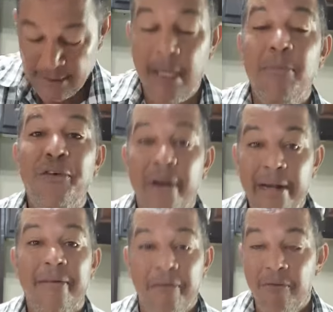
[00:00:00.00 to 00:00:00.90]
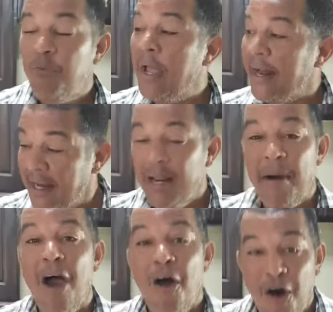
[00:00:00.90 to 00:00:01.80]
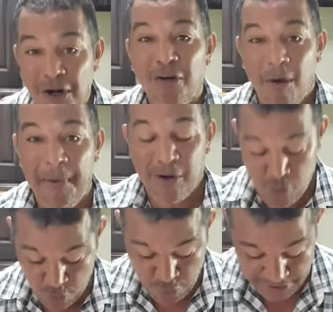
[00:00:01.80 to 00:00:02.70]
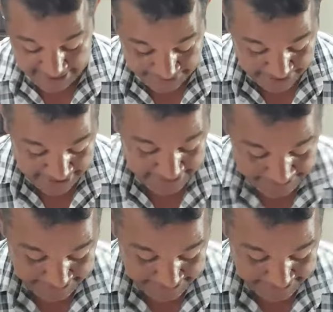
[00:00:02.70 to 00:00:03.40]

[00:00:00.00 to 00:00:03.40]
Let me churn. We had to get them a hot cup of cocoa with this, boy.